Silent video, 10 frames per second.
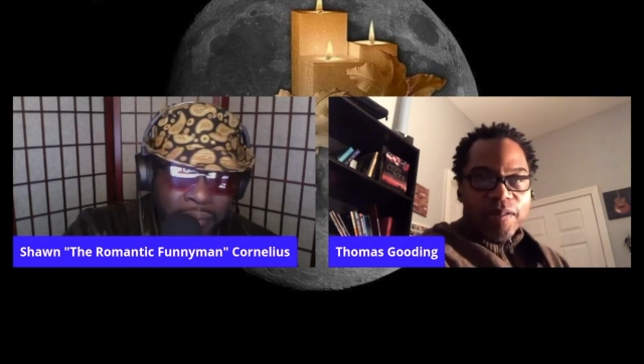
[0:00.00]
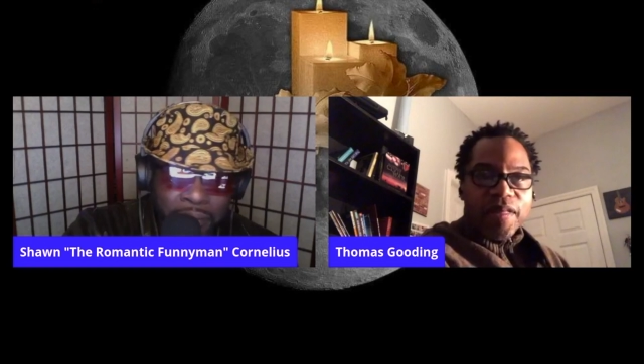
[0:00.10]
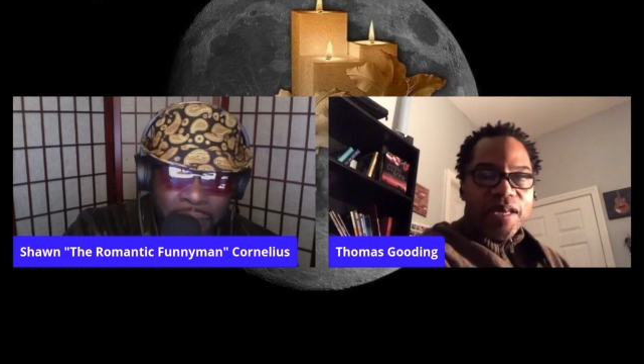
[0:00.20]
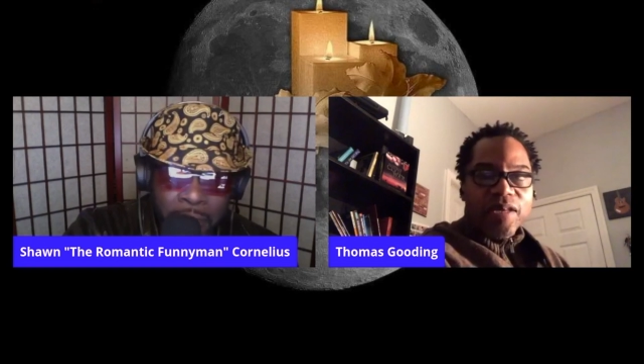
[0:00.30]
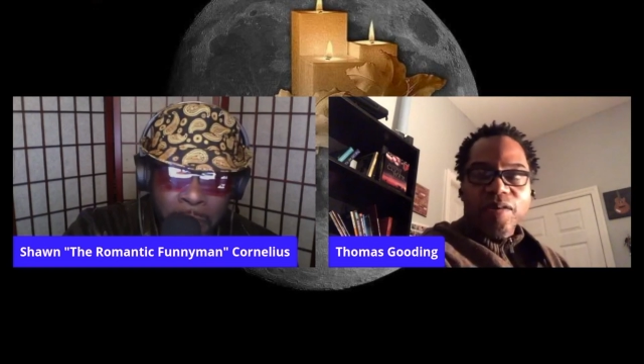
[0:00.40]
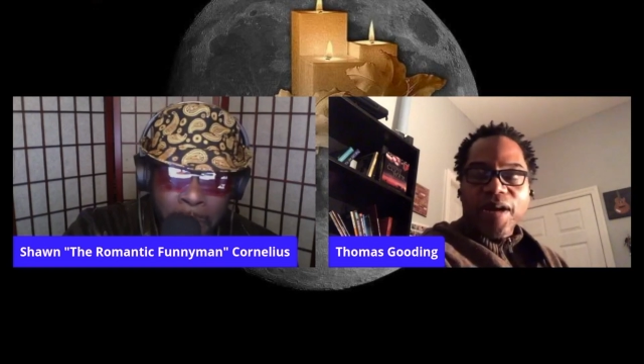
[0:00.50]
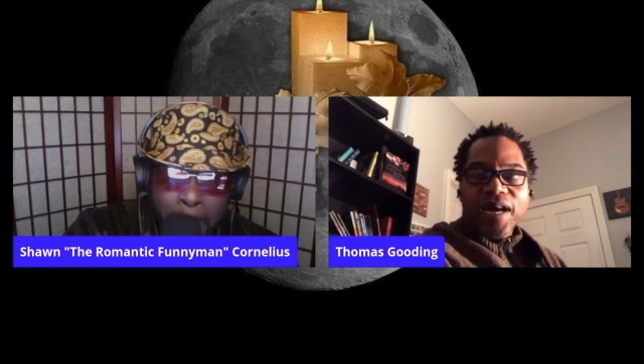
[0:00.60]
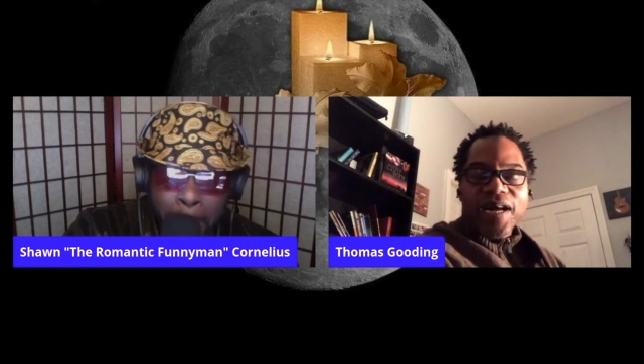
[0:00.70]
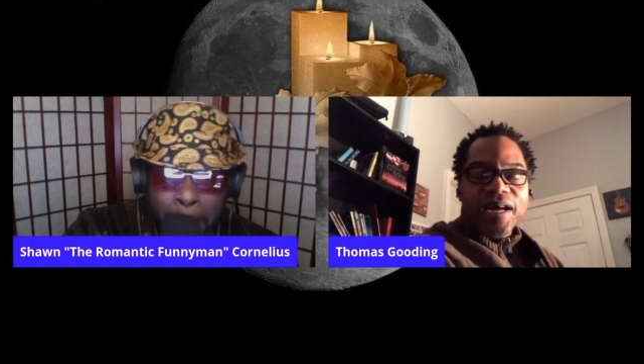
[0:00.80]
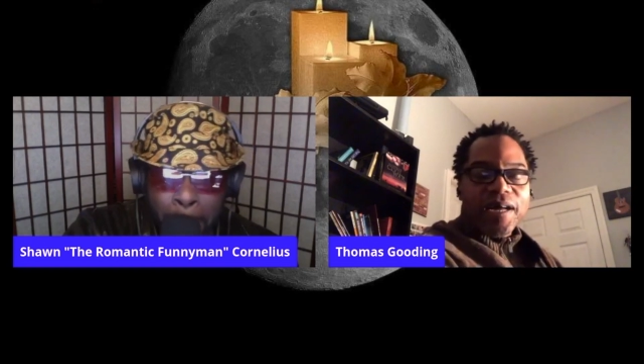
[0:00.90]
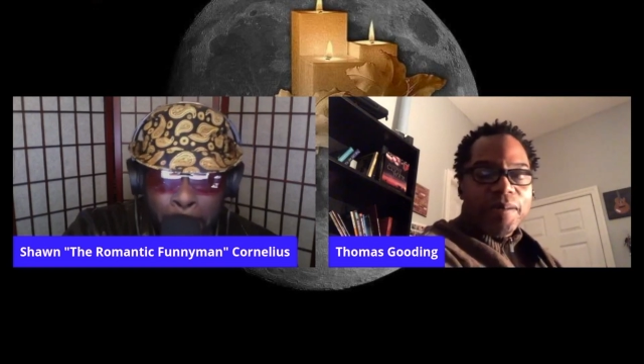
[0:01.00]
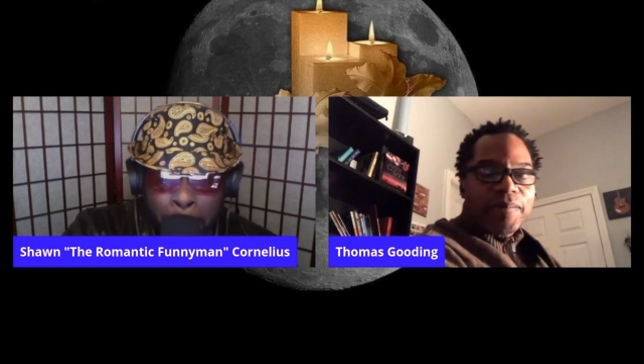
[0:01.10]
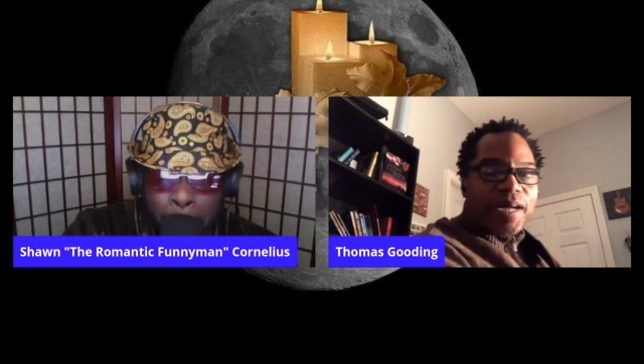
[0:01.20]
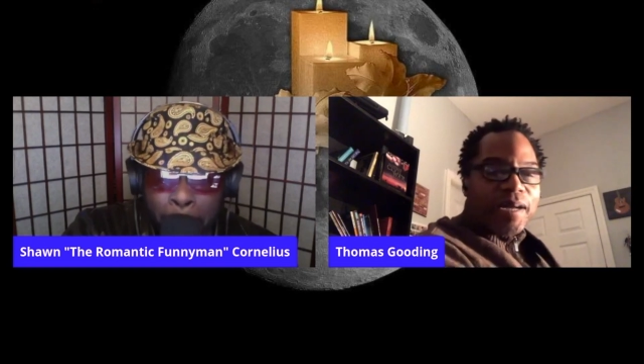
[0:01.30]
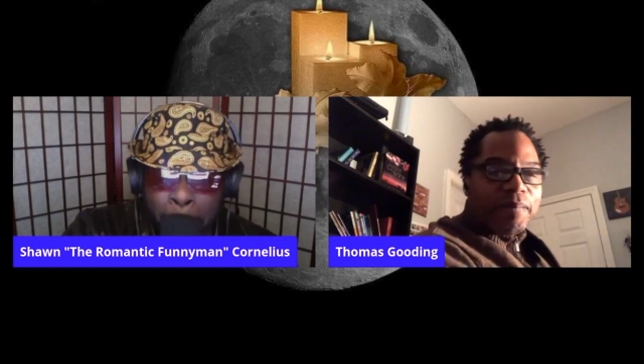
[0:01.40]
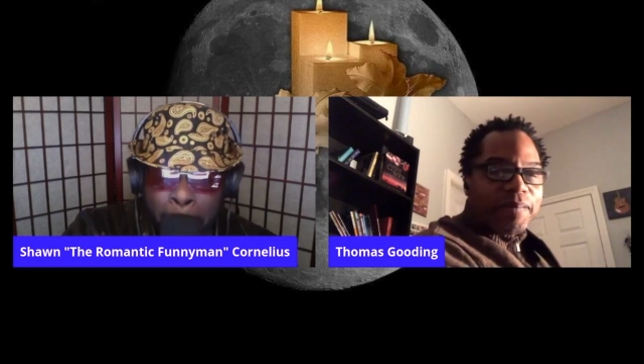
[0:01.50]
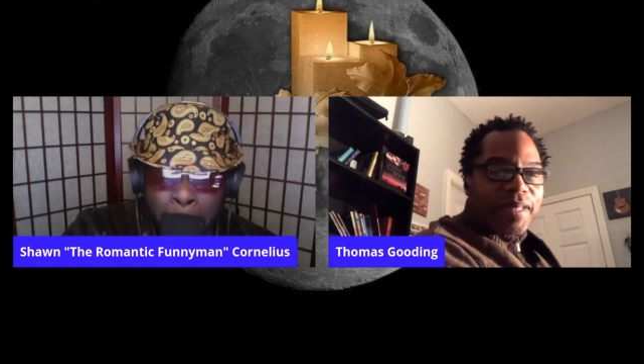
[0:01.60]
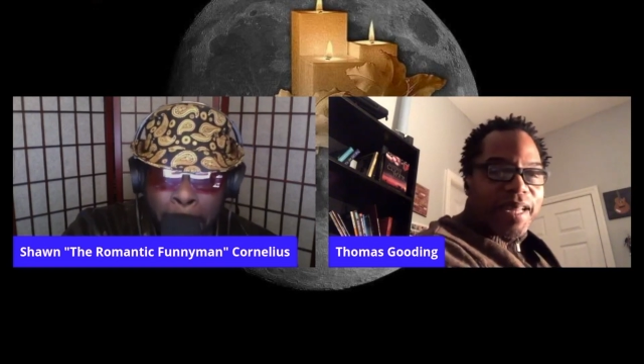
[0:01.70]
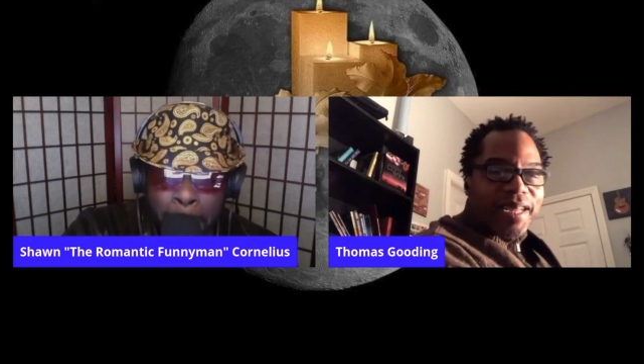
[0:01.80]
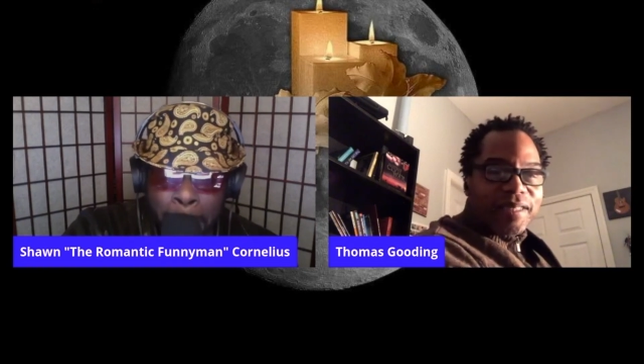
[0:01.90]
Thank you. I'm
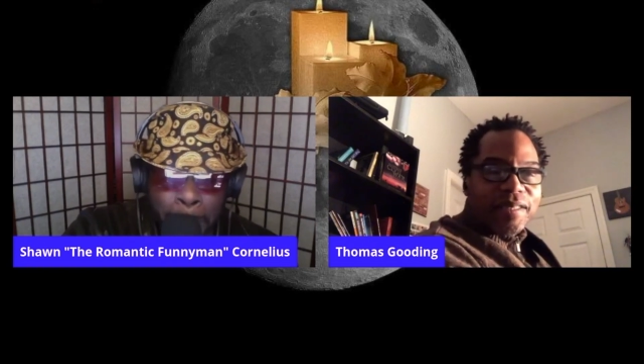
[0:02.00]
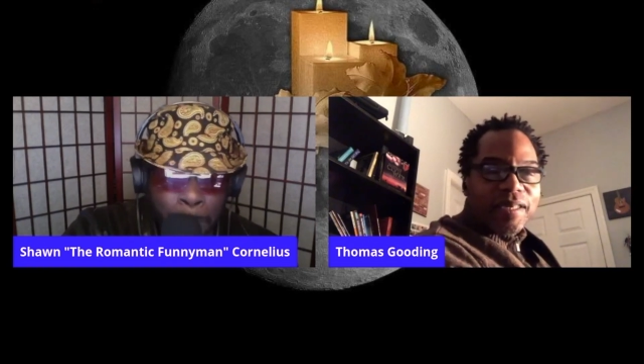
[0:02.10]
glad.